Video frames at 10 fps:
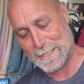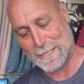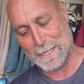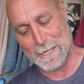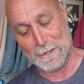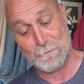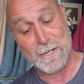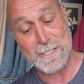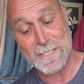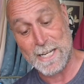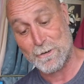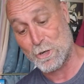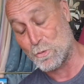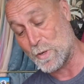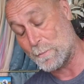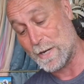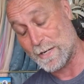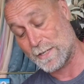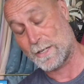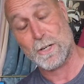Fred and Sarah, who we met
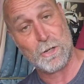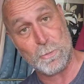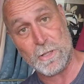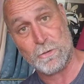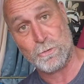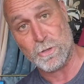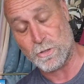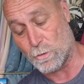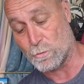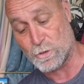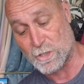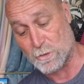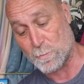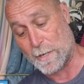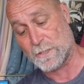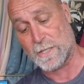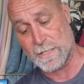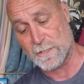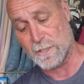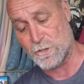coming through the, or just about to
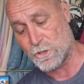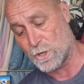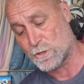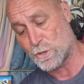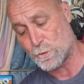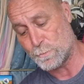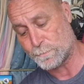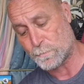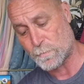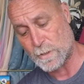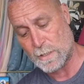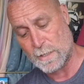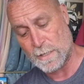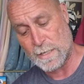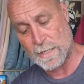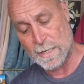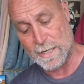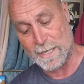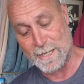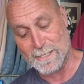enter the Chirk Tunnel.
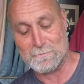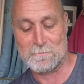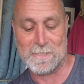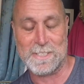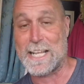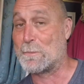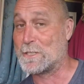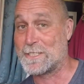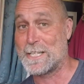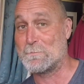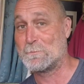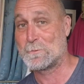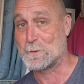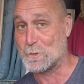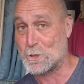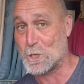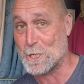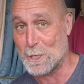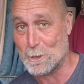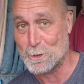Sam and Tim from the Chugging
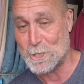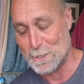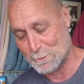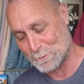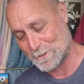Along channel,